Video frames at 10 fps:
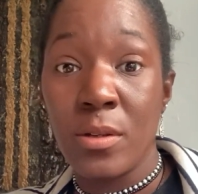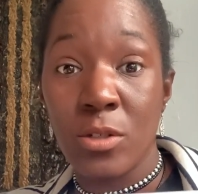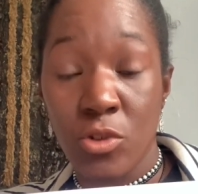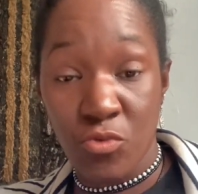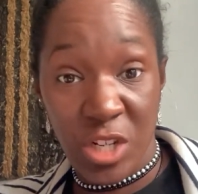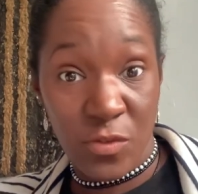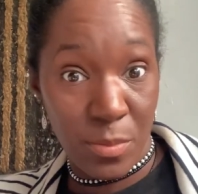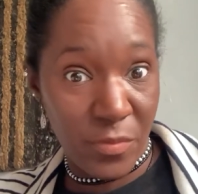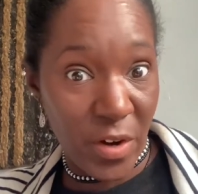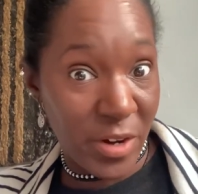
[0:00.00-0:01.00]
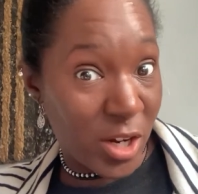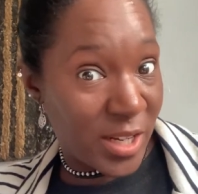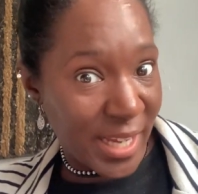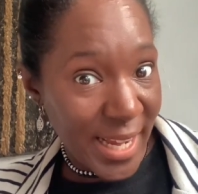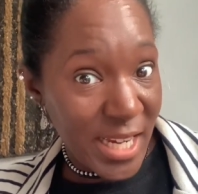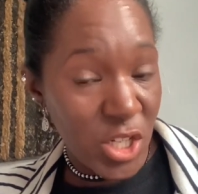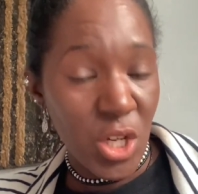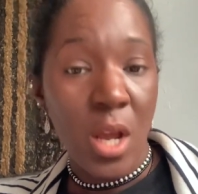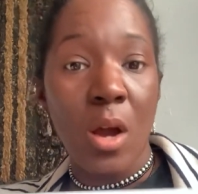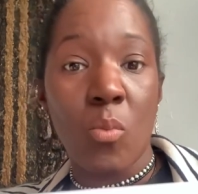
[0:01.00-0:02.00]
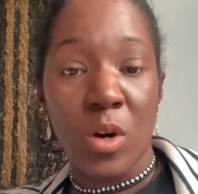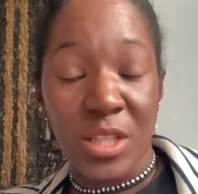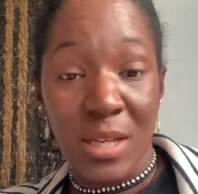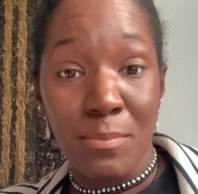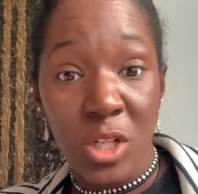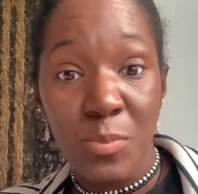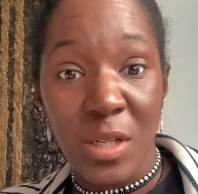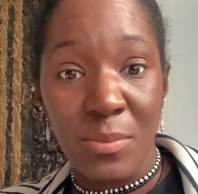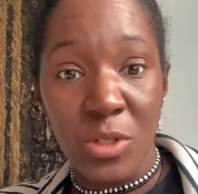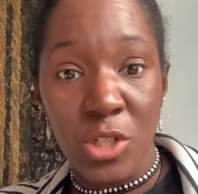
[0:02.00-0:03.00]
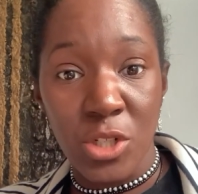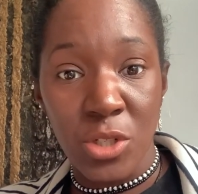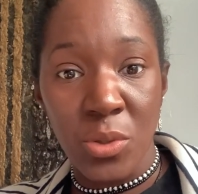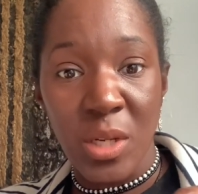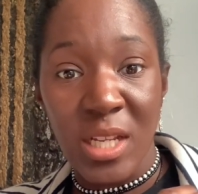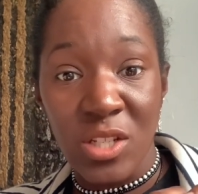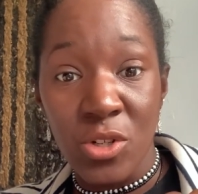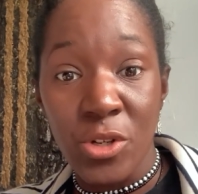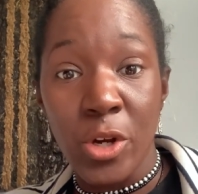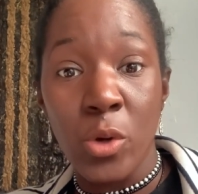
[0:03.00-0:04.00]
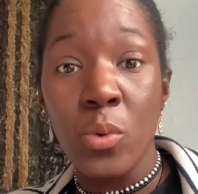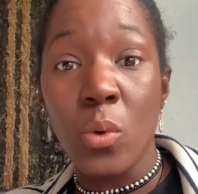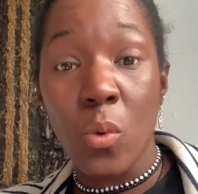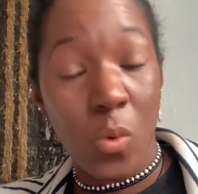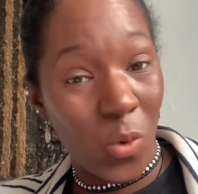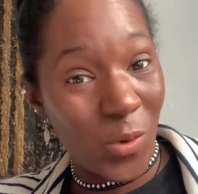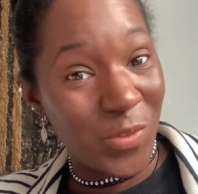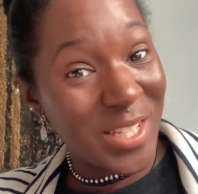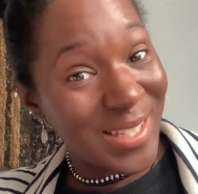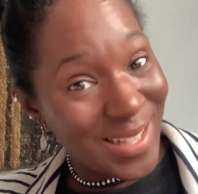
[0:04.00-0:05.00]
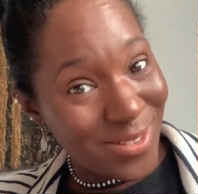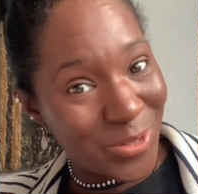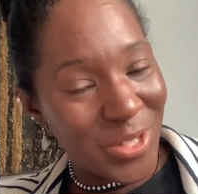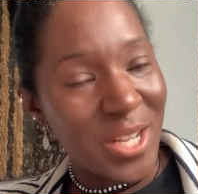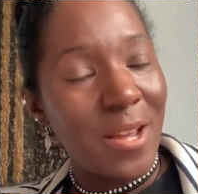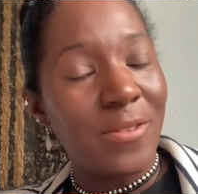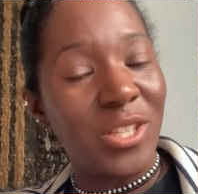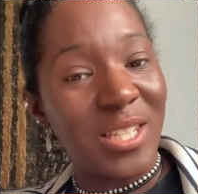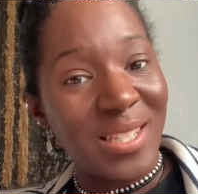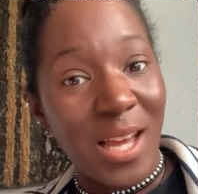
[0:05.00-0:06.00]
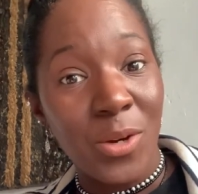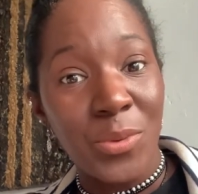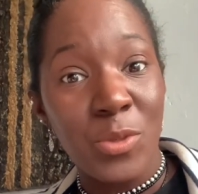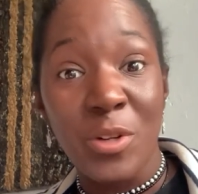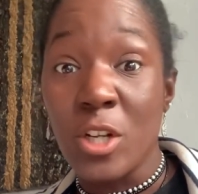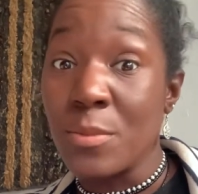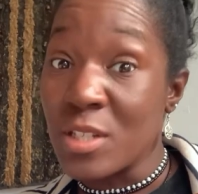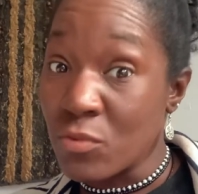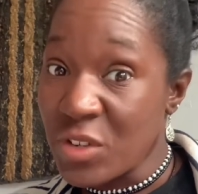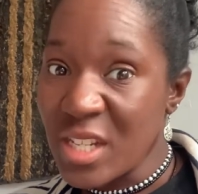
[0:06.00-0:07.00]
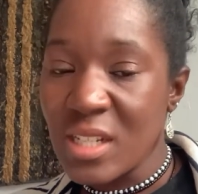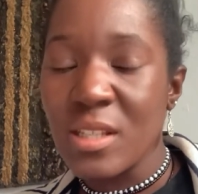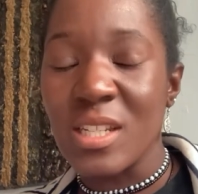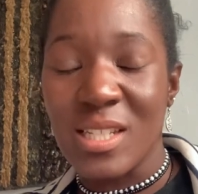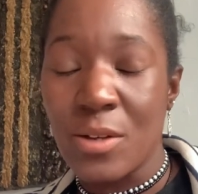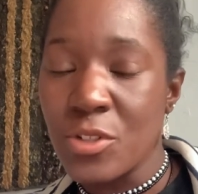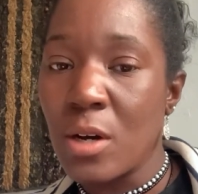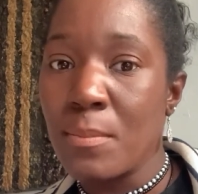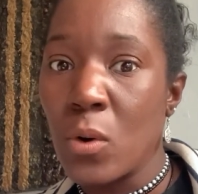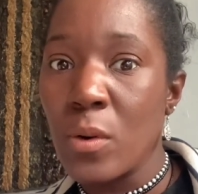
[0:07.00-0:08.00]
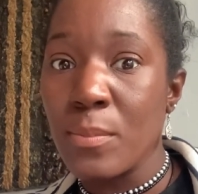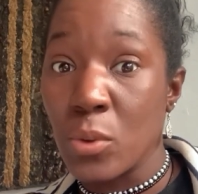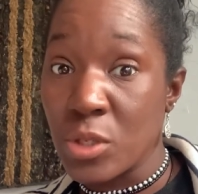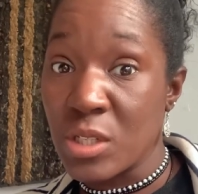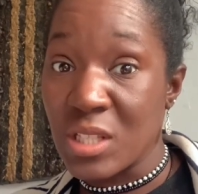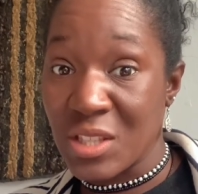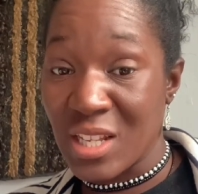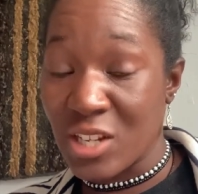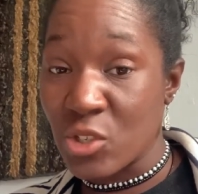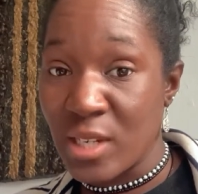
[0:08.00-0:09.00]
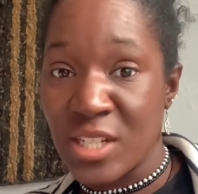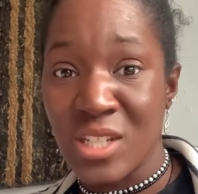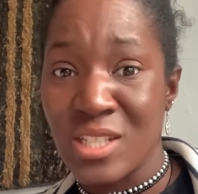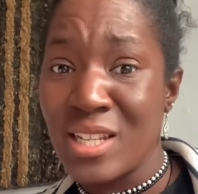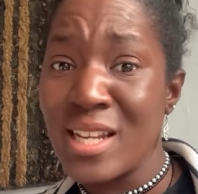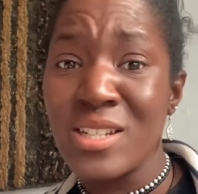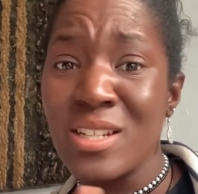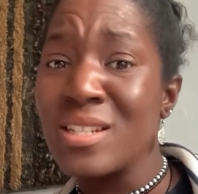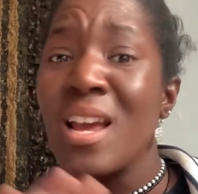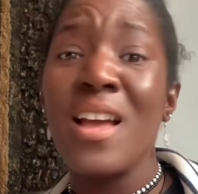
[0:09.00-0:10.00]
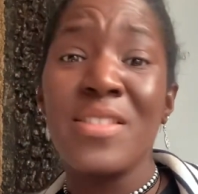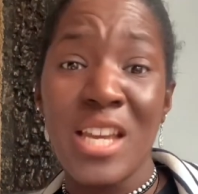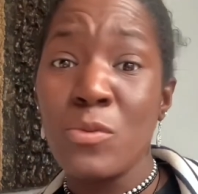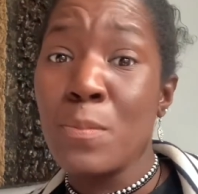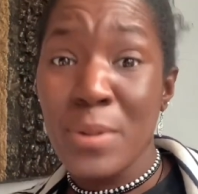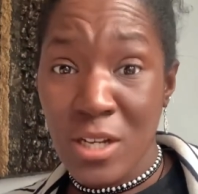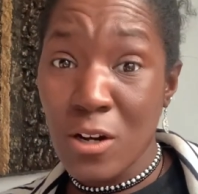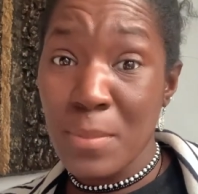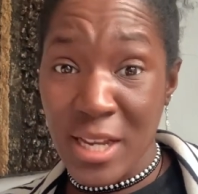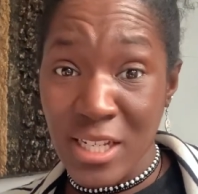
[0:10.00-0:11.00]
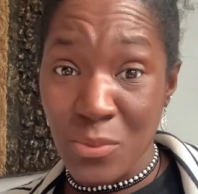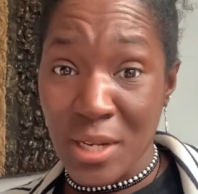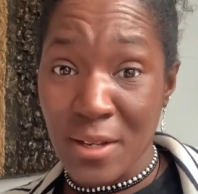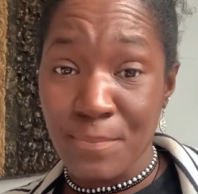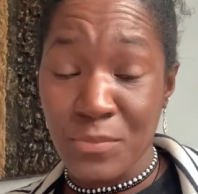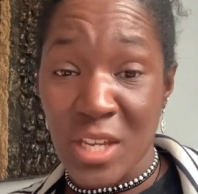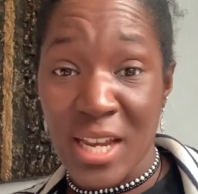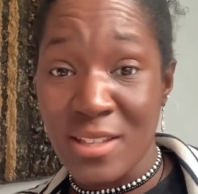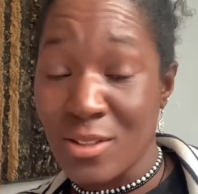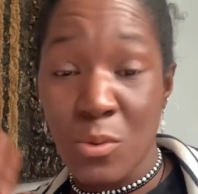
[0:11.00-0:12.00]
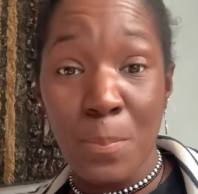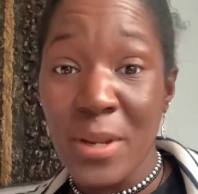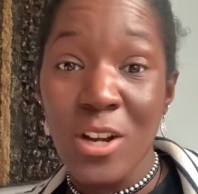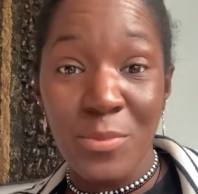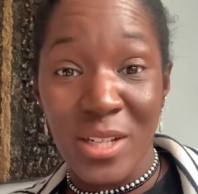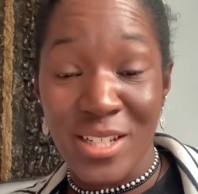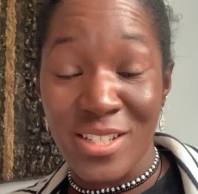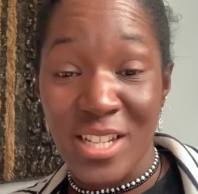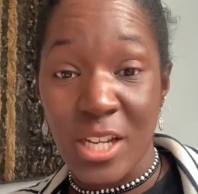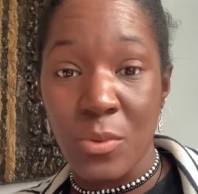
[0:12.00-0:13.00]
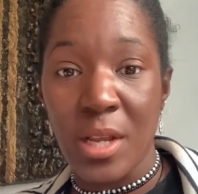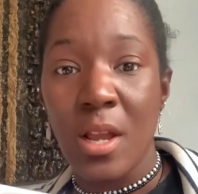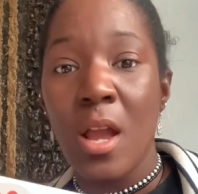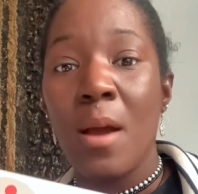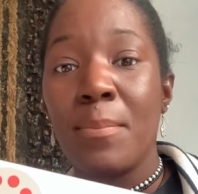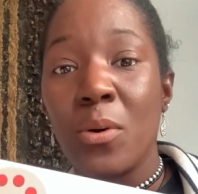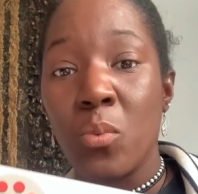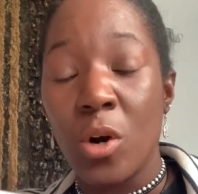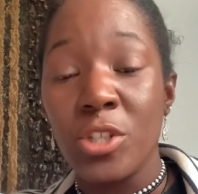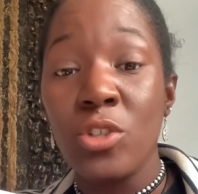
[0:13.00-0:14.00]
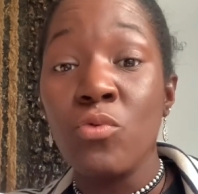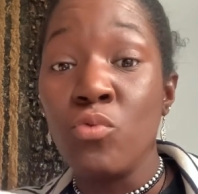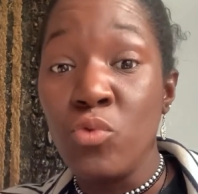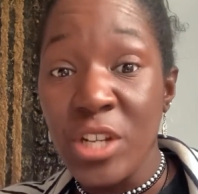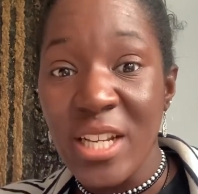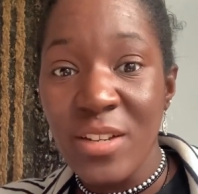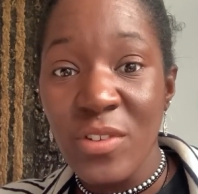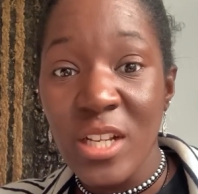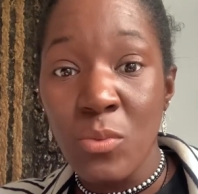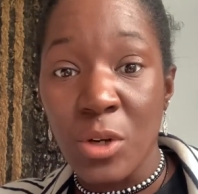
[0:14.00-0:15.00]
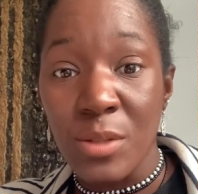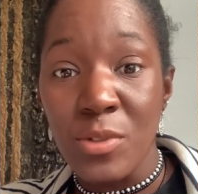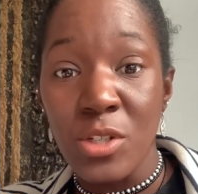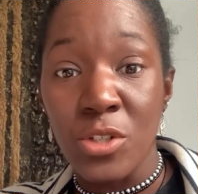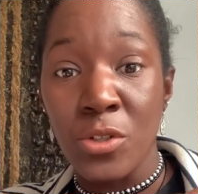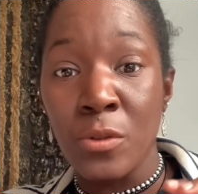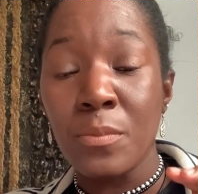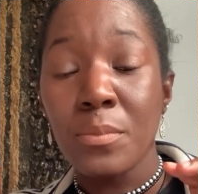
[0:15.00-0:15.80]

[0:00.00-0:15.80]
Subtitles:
to read from a very early age, what they must be able to do is know all of the sounds. The sounds, when it comes to reading, the sounds are more important than the actual letters. The letters, they will pick up anyway, okay? They will pick up the letters anyway. But what you really, really want them to do